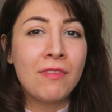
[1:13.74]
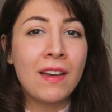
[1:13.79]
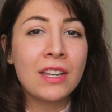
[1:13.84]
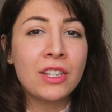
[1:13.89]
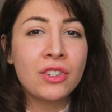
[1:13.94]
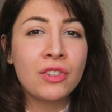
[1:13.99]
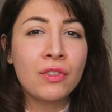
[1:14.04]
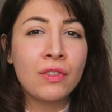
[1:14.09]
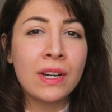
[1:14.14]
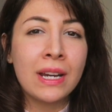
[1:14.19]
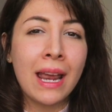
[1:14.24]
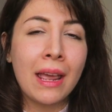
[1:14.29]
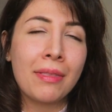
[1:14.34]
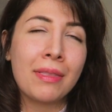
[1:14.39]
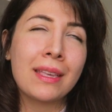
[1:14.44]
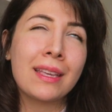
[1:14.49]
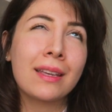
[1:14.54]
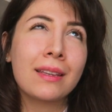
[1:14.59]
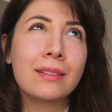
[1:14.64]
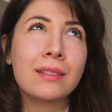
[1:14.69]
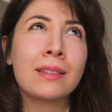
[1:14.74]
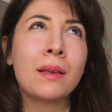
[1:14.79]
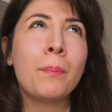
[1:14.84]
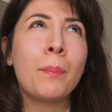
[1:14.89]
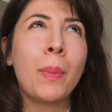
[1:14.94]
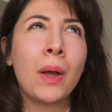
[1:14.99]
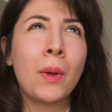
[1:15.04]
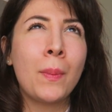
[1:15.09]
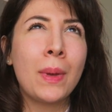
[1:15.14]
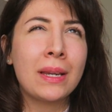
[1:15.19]
veterinary, I think
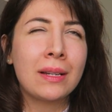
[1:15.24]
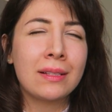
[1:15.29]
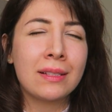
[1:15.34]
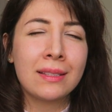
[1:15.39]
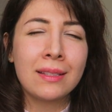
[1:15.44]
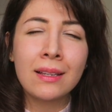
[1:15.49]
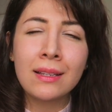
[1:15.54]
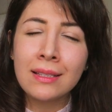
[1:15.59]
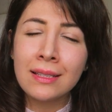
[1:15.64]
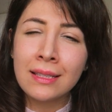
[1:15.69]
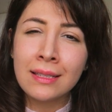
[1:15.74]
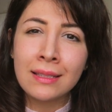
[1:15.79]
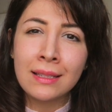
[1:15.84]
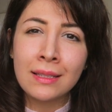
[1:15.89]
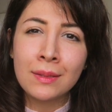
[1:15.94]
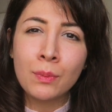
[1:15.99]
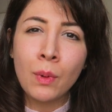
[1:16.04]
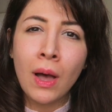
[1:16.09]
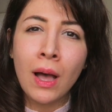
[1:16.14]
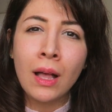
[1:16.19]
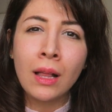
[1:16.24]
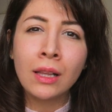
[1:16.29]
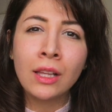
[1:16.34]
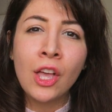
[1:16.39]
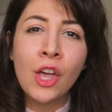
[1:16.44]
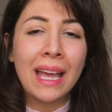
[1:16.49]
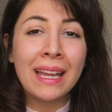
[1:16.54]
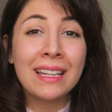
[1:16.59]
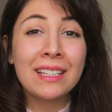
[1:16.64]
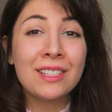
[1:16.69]
some biomedical sciences as well.
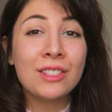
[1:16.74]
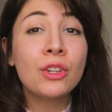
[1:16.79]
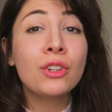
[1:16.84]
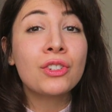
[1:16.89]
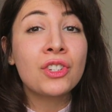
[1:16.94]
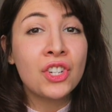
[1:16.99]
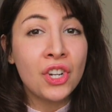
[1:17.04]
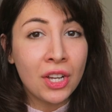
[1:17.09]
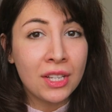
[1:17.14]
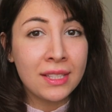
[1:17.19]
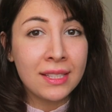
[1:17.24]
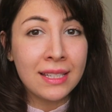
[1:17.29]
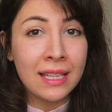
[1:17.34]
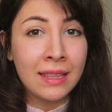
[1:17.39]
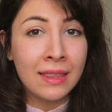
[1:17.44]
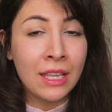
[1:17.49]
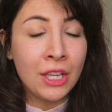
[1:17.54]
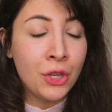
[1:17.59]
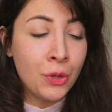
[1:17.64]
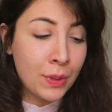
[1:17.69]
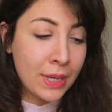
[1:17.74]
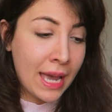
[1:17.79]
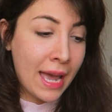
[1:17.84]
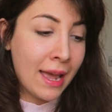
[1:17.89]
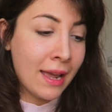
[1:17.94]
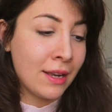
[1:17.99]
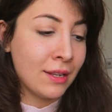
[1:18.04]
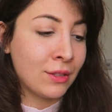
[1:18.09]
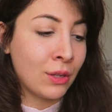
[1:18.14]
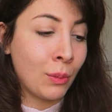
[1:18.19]
And it's not just in the
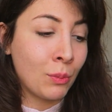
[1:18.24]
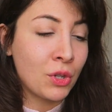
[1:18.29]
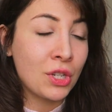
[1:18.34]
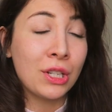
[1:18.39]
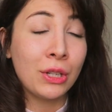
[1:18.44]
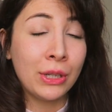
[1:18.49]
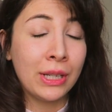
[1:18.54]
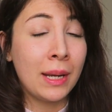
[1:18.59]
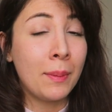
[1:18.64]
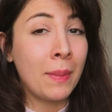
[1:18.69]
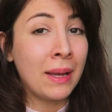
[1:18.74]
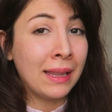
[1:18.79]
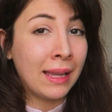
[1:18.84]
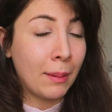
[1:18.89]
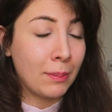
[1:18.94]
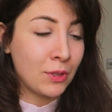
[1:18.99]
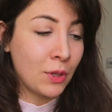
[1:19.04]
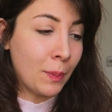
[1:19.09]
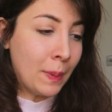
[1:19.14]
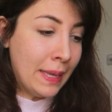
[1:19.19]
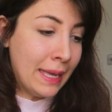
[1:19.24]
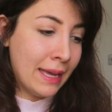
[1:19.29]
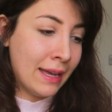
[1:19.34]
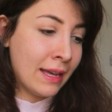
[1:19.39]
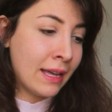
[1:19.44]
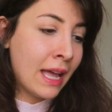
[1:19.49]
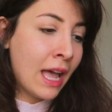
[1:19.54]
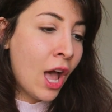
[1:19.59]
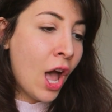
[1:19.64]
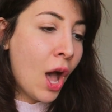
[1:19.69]
UK, so I'm just looking at my laptop
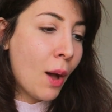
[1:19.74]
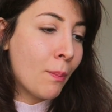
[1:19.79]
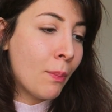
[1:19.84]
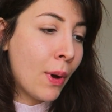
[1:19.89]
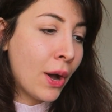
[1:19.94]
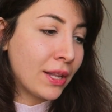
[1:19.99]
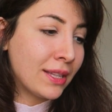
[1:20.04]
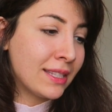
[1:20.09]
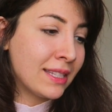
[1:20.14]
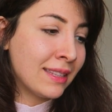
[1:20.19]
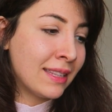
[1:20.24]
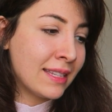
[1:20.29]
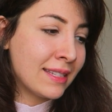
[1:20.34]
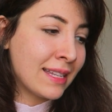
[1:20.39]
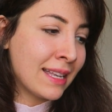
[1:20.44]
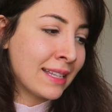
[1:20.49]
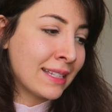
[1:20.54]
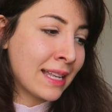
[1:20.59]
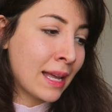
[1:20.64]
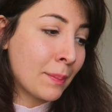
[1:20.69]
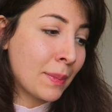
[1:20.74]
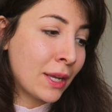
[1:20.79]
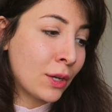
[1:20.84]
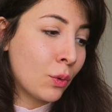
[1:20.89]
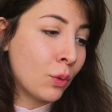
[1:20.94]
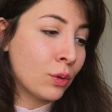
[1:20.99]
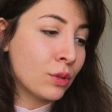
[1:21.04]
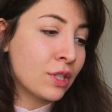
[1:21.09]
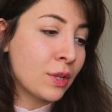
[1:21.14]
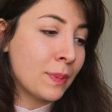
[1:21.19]
here, but this exam can
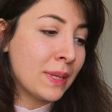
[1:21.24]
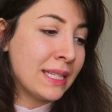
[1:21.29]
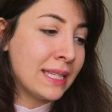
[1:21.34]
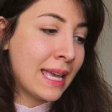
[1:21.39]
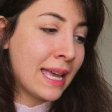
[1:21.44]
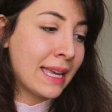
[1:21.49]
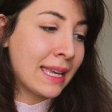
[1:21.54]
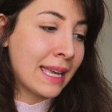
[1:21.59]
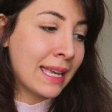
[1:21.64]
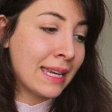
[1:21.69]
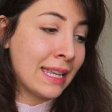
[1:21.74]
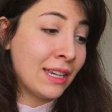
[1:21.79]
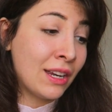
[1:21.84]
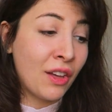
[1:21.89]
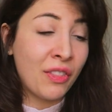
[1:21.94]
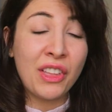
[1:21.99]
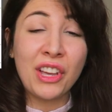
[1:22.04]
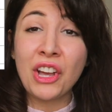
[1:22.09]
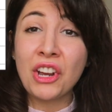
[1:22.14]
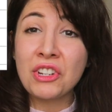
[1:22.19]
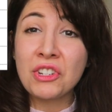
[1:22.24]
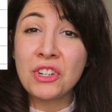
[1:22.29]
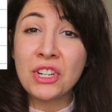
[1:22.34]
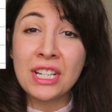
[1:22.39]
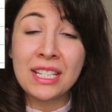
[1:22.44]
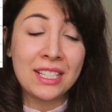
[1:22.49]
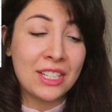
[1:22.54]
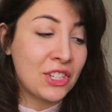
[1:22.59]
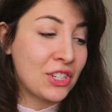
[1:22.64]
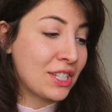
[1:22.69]
also be taken in other
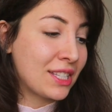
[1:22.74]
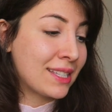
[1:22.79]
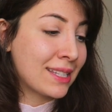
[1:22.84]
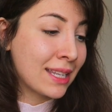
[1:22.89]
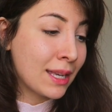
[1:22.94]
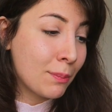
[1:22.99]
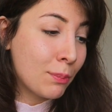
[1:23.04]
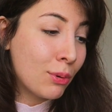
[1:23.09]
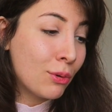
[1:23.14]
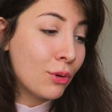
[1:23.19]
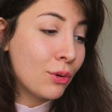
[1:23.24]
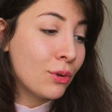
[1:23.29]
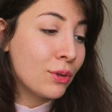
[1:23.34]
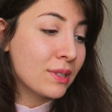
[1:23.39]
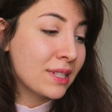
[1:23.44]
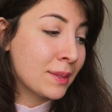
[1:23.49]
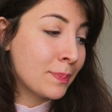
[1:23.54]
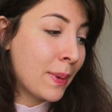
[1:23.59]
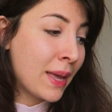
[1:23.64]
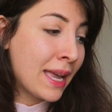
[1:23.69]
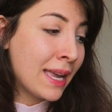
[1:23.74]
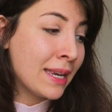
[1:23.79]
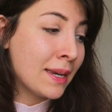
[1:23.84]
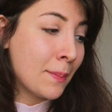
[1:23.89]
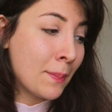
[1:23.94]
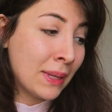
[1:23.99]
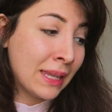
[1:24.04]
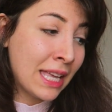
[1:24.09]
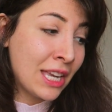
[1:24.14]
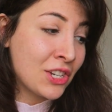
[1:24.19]
countries such as Singapore,
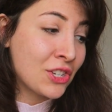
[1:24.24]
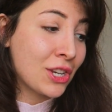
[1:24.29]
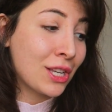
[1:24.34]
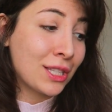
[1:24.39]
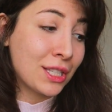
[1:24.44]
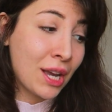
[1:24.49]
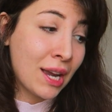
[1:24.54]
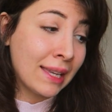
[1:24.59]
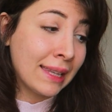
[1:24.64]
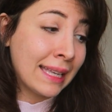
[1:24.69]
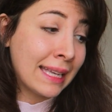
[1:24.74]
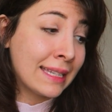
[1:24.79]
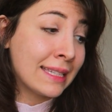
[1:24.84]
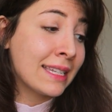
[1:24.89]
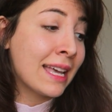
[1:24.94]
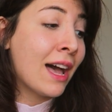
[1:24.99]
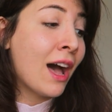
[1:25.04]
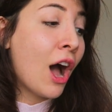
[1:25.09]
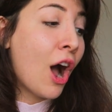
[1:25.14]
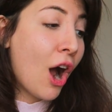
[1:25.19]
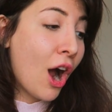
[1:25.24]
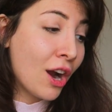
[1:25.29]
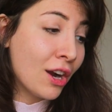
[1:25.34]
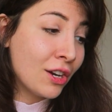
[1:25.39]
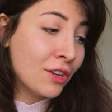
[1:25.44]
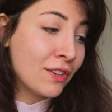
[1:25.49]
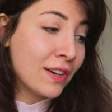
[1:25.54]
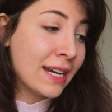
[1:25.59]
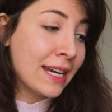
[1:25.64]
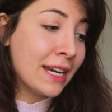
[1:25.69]
Spain, Malaysia, Thailand,
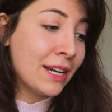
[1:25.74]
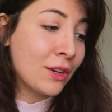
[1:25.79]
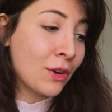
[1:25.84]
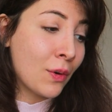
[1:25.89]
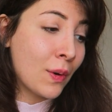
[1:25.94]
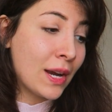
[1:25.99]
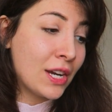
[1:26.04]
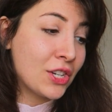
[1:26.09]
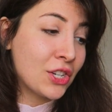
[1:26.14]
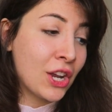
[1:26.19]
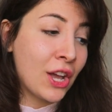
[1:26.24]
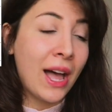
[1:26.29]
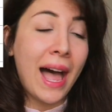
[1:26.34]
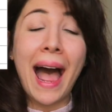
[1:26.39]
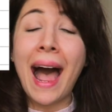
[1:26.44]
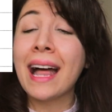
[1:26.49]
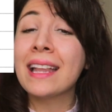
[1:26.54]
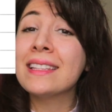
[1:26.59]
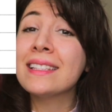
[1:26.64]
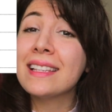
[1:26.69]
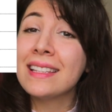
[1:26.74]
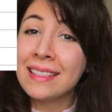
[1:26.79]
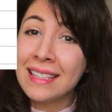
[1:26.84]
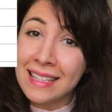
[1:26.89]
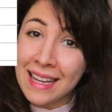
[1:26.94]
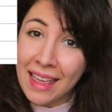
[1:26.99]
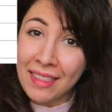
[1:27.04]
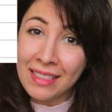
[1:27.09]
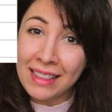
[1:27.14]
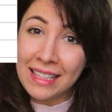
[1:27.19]
Hungary, Croatia, and
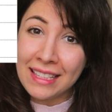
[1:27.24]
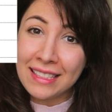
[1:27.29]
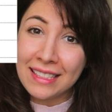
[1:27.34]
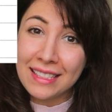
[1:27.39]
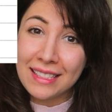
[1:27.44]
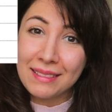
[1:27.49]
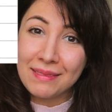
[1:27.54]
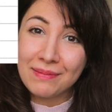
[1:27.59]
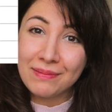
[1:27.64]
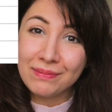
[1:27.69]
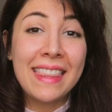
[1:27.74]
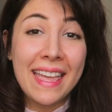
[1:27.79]
the Netherlands.